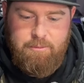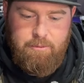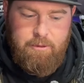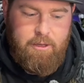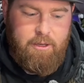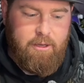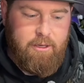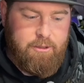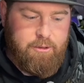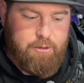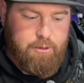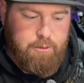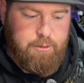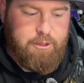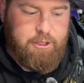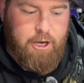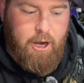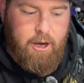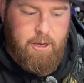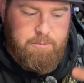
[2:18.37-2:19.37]
the true
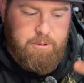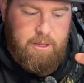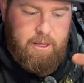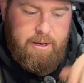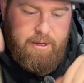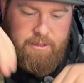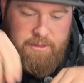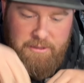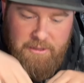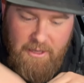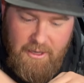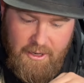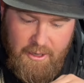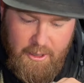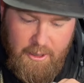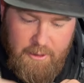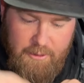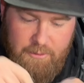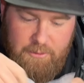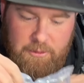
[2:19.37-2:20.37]
shock pliers.
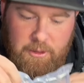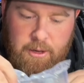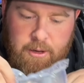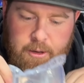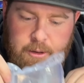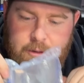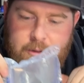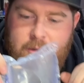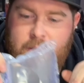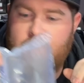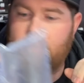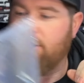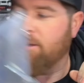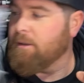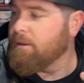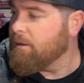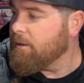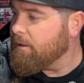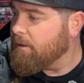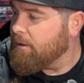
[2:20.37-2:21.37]
So
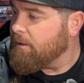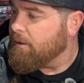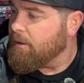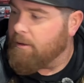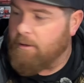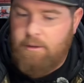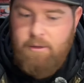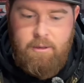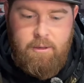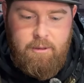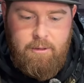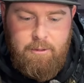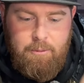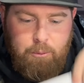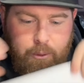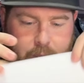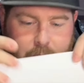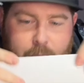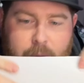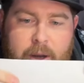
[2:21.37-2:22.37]

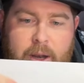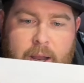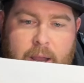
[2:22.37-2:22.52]
we went